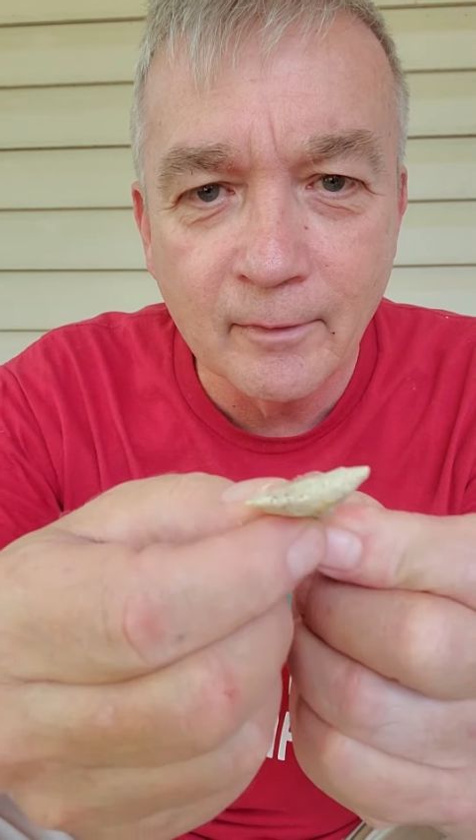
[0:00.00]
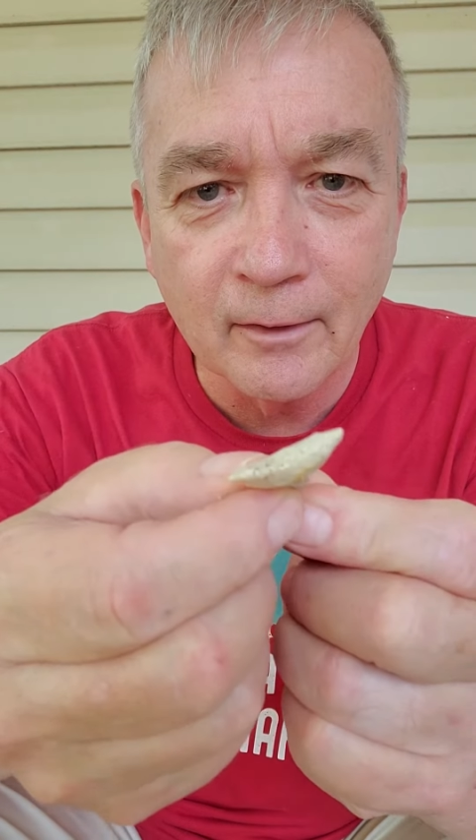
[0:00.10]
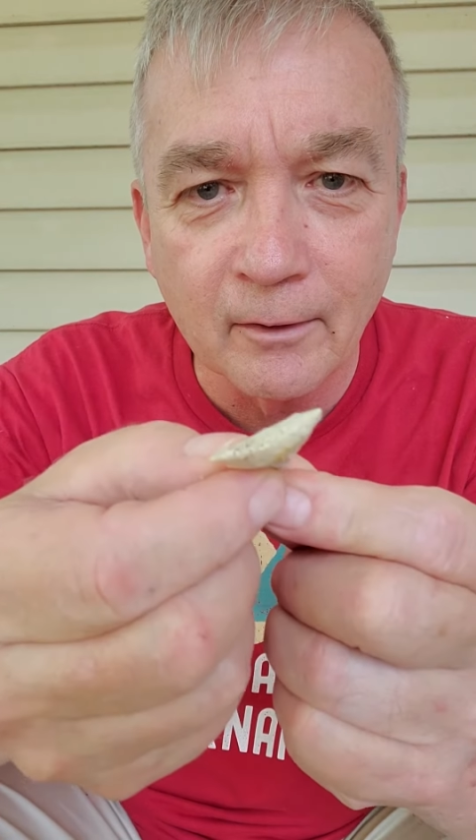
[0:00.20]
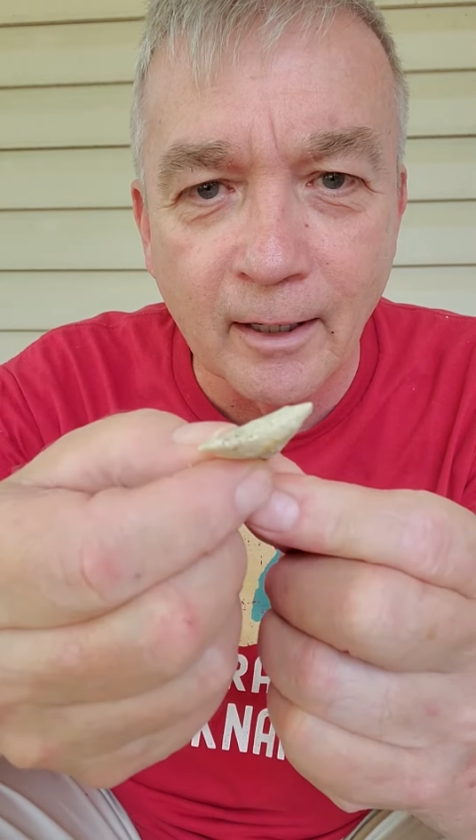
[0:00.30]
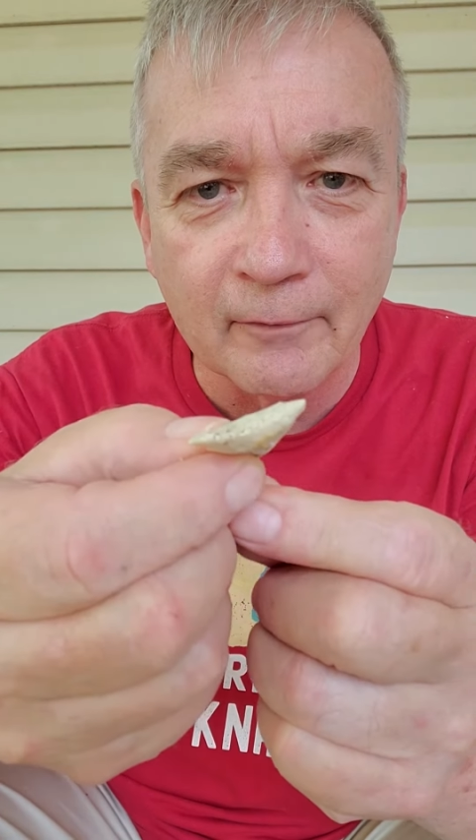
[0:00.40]

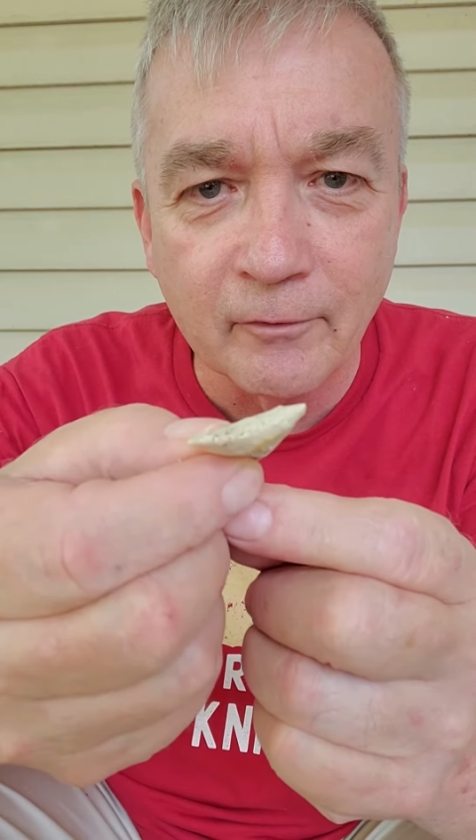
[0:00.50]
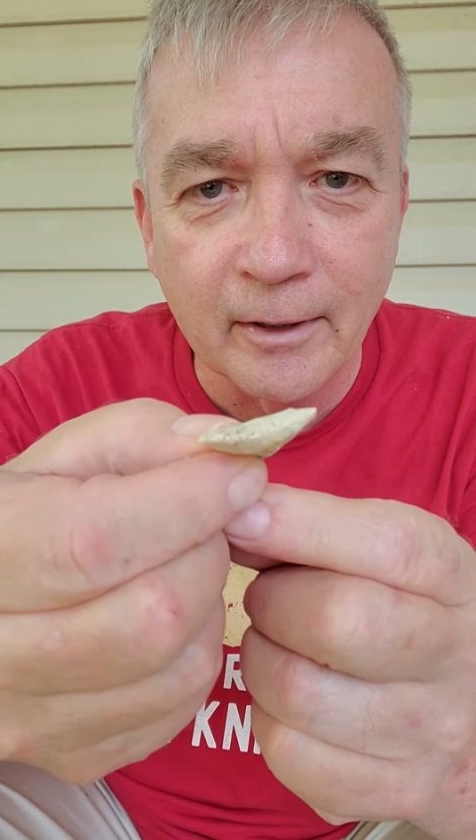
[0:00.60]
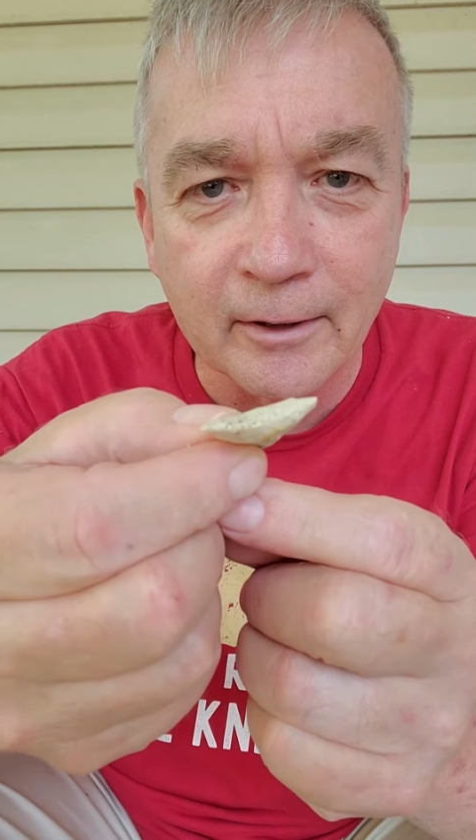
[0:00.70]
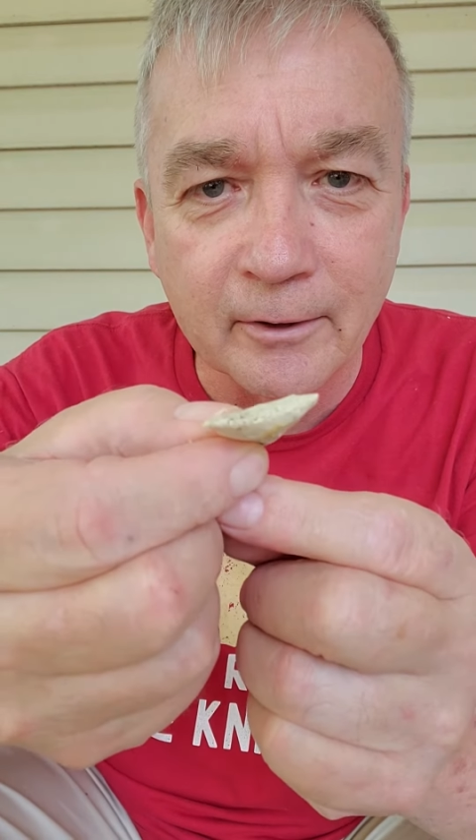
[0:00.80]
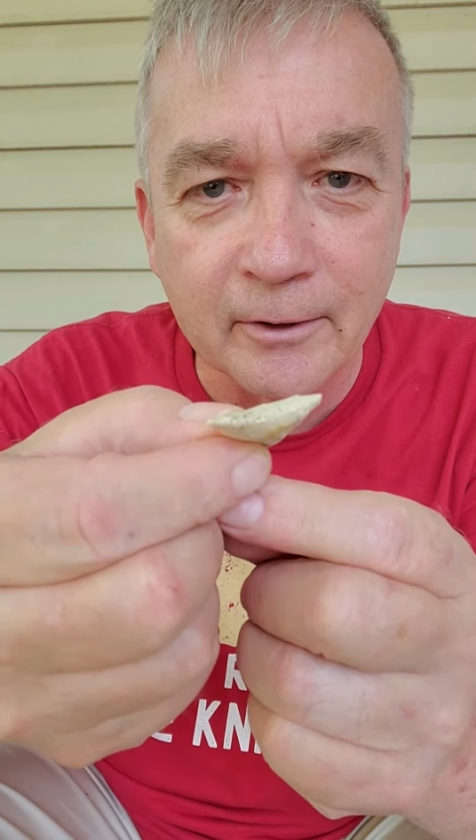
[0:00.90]
They're not
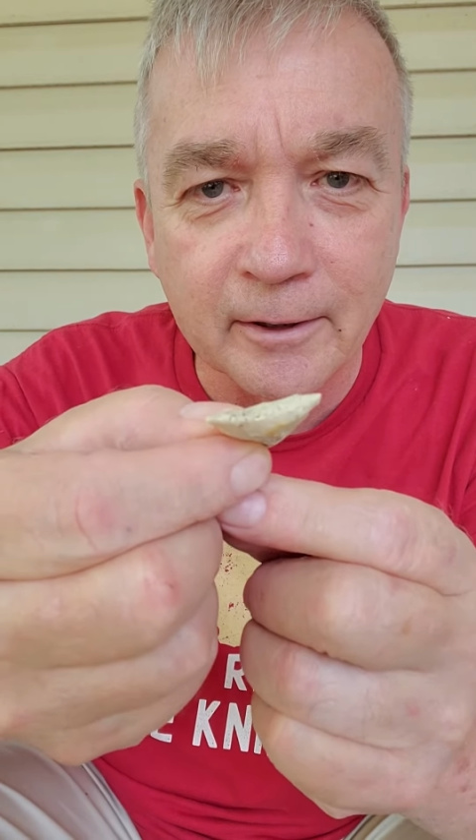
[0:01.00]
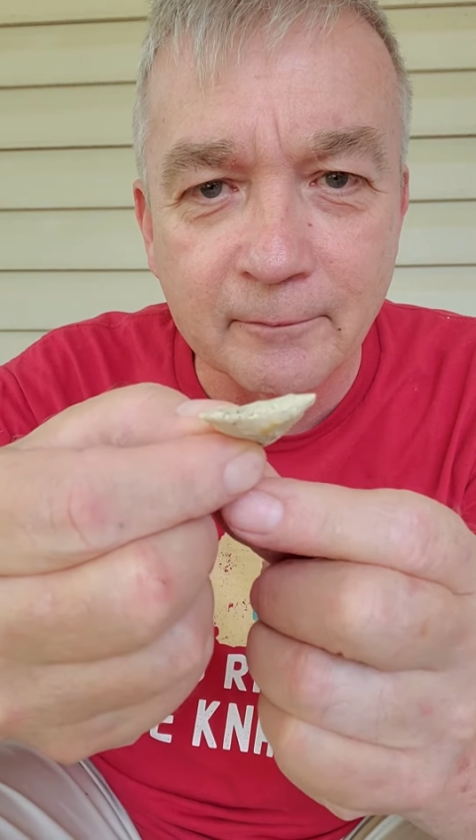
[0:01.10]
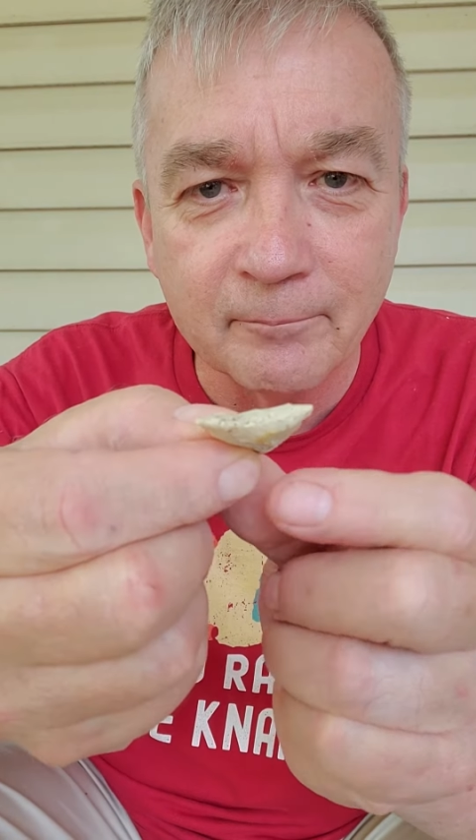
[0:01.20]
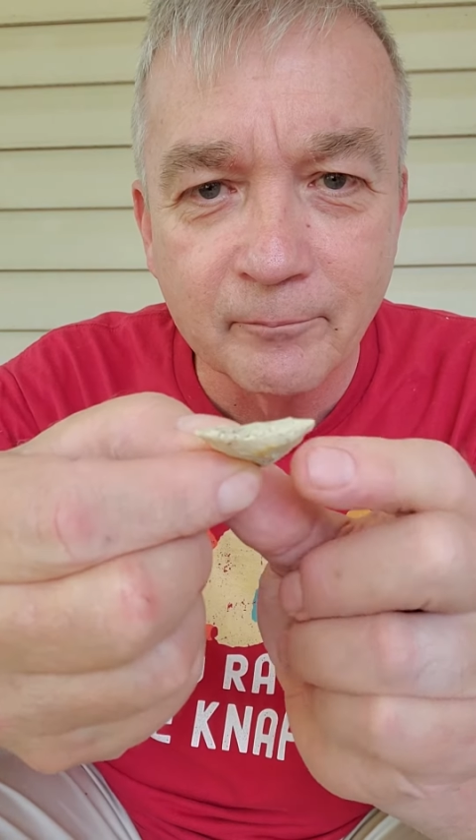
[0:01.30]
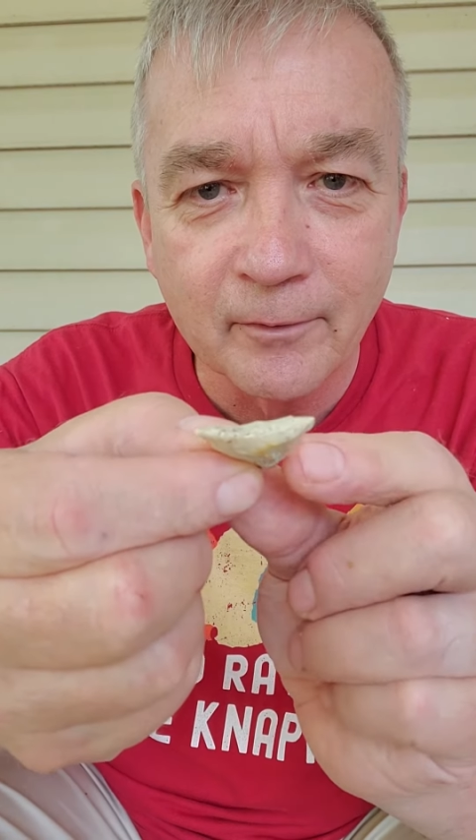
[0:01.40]
very
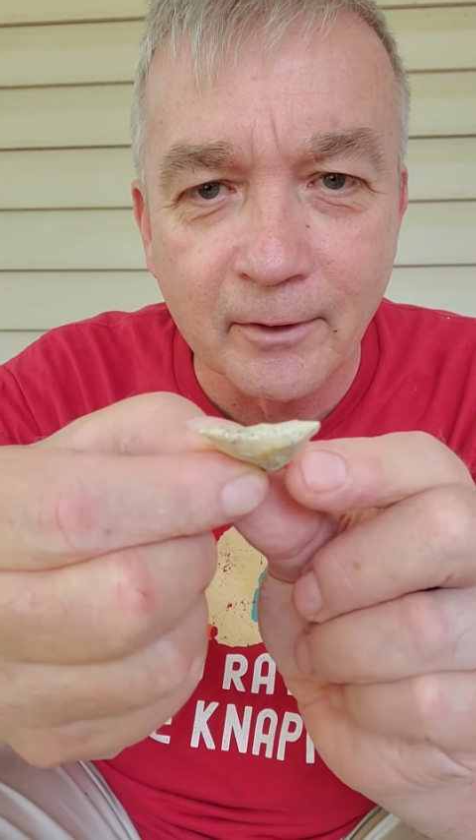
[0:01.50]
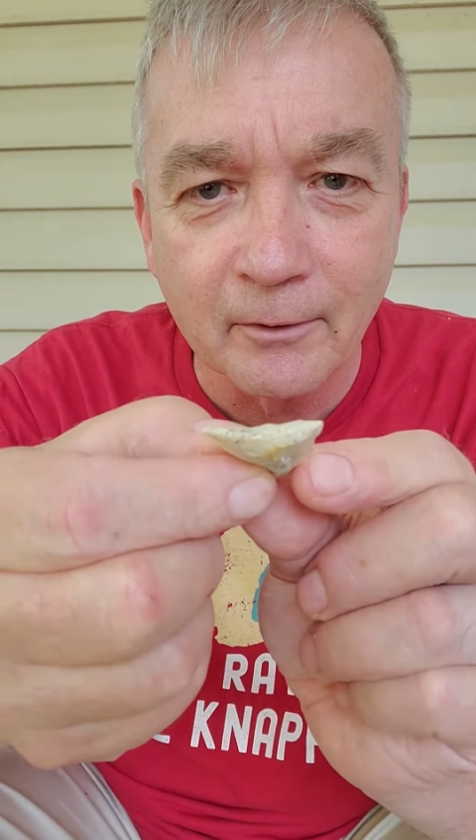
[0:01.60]
good. They're